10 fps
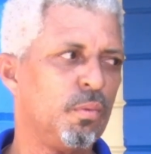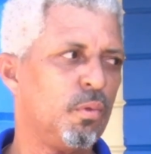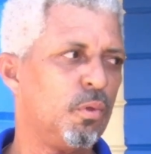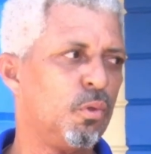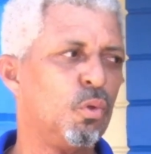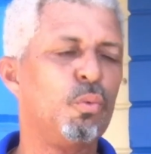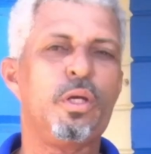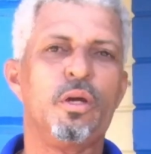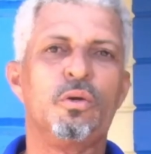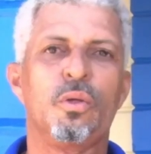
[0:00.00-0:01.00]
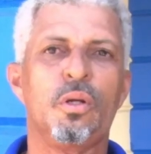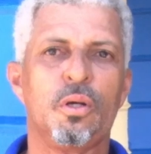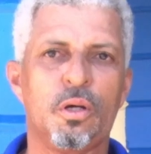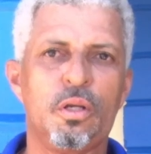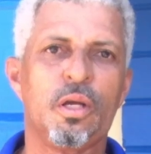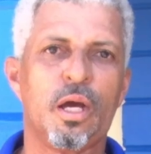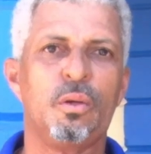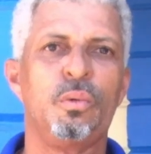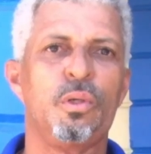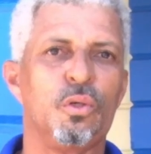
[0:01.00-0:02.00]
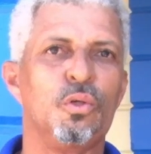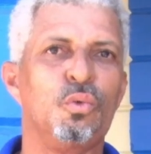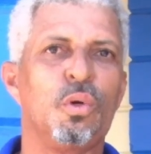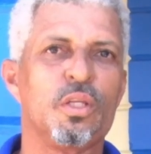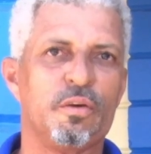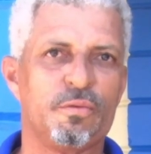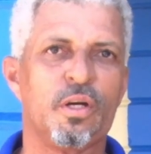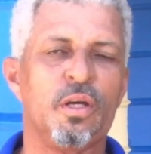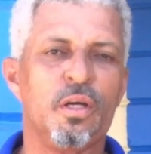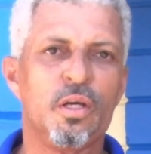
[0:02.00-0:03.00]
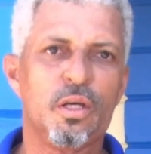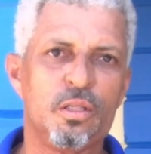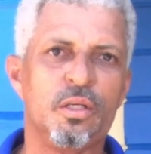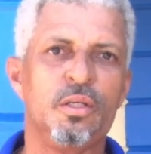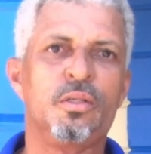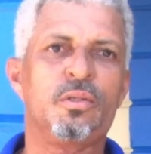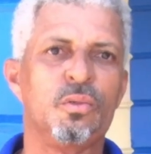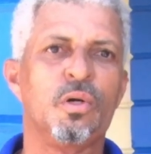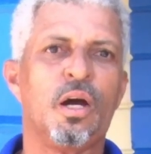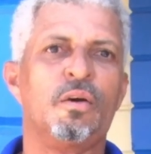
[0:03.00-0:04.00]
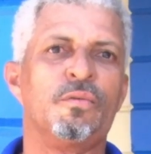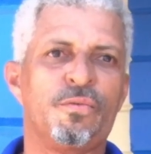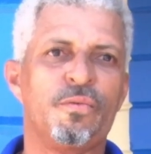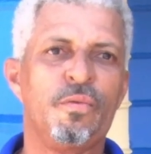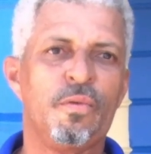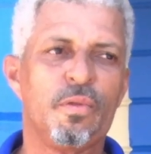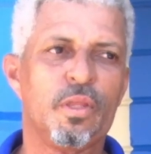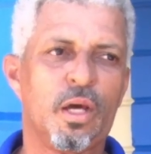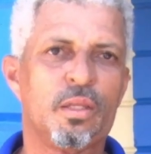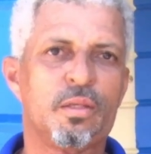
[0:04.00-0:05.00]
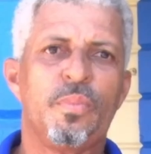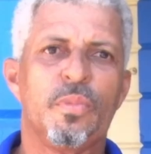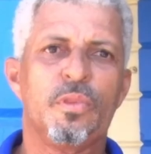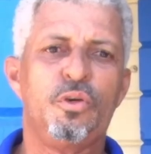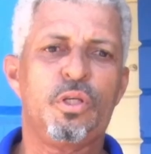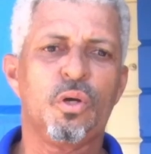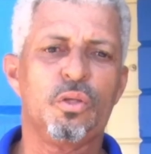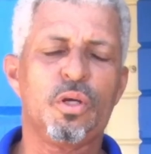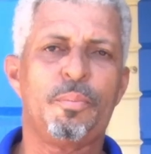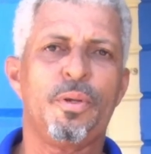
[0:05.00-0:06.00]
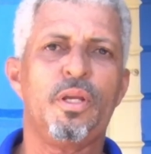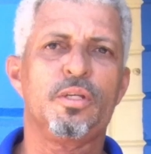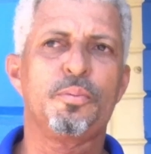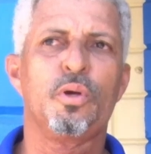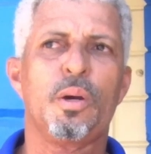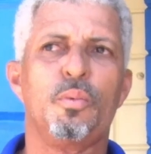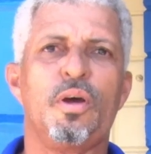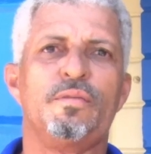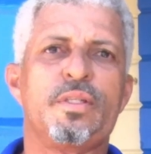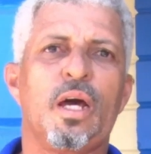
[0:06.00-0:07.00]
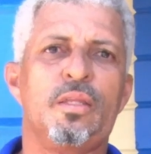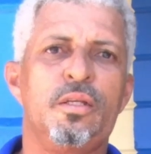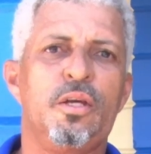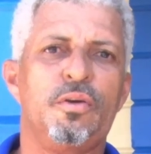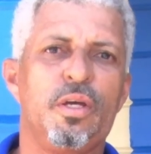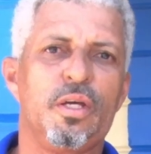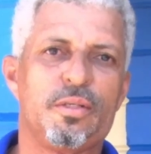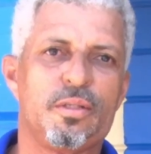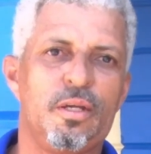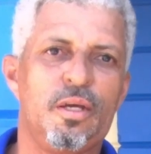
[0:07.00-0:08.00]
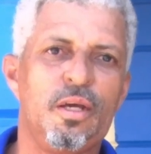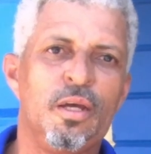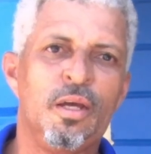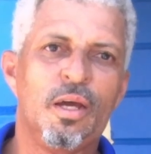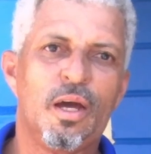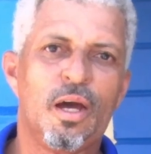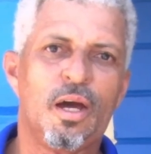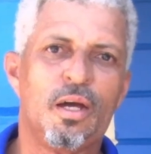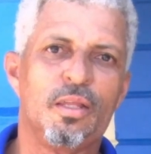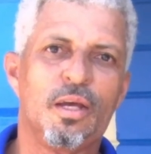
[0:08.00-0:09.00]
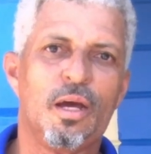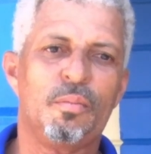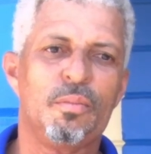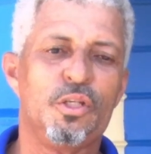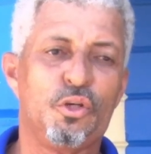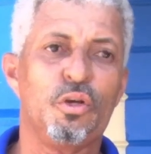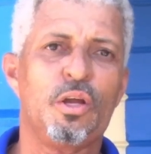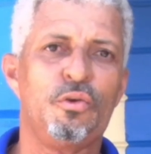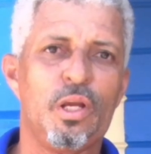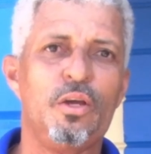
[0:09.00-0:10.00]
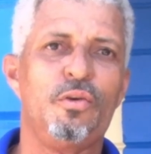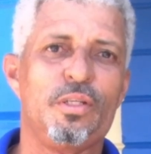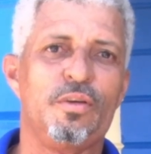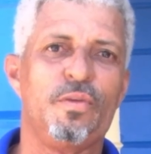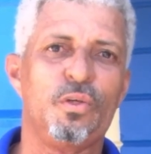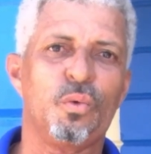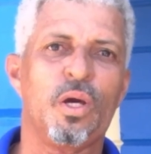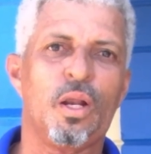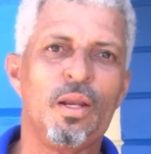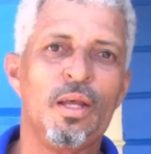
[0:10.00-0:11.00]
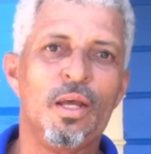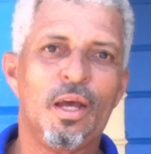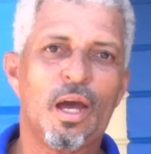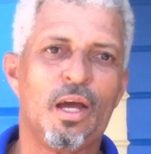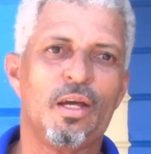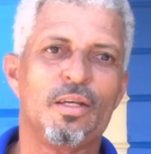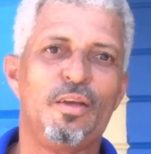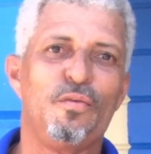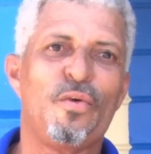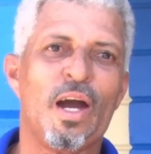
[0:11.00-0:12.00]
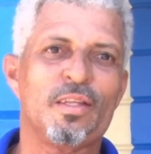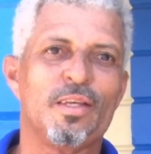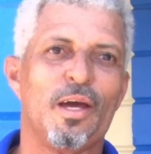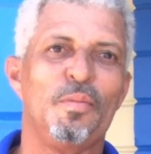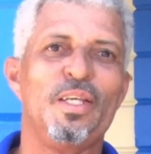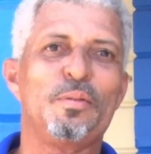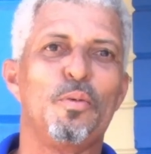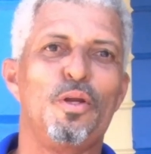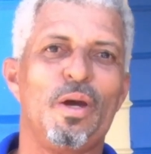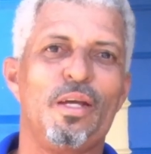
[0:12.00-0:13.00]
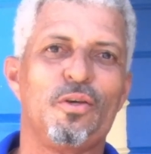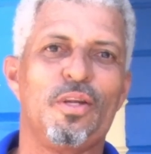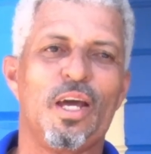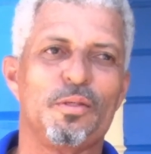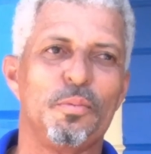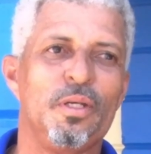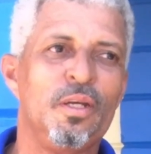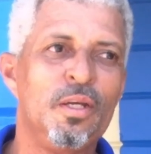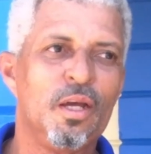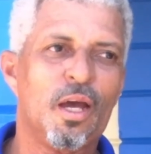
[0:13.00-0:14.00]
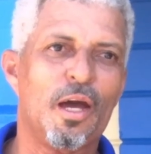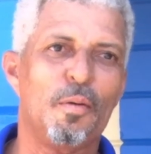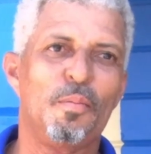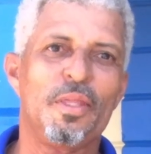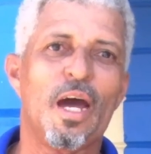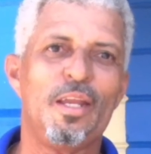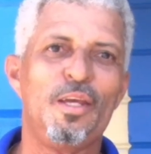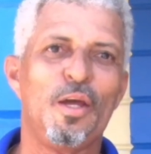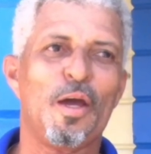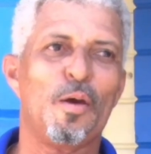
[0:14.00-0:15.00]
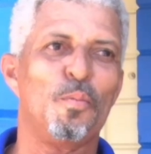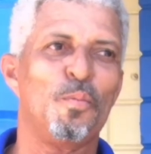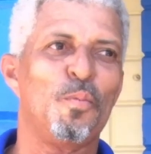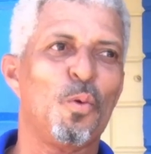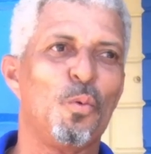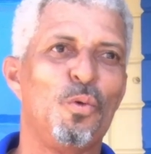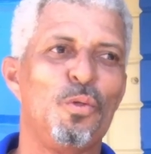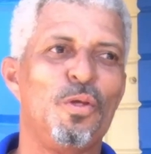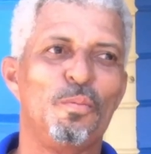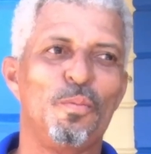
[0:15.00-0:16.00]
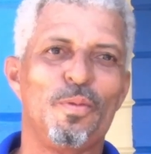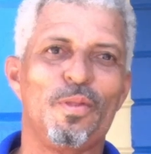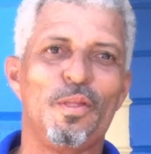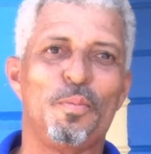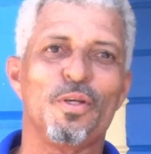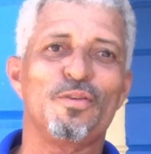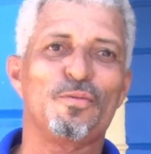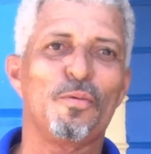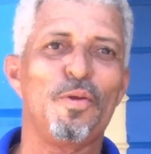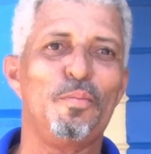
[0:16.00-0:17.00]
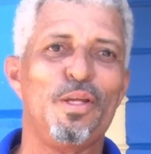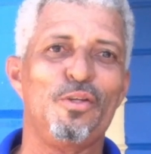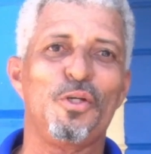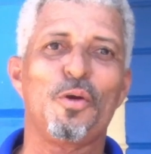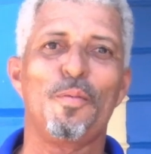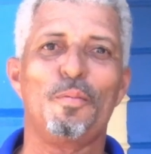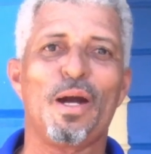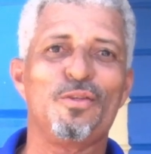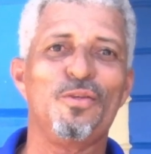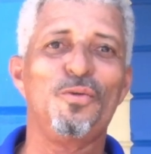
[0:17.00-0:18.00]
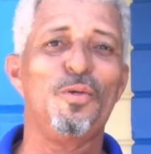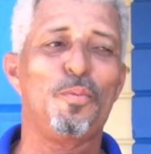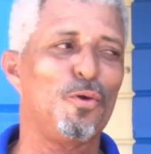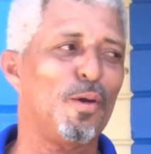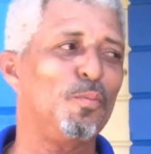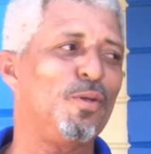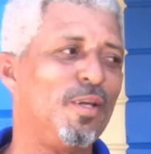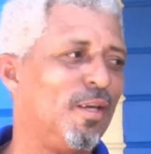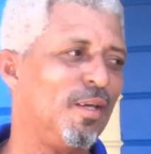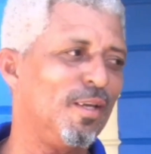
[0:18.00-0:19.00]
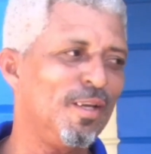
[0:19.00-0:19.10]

You know, we're here to learn, and we're going to do whatever it is to have that. The Return to Happiness program would have started here yesterday, and the children really received it well. In fact, this morning my son asked me, Daddy, would the person from the ministry coming back to do the program today?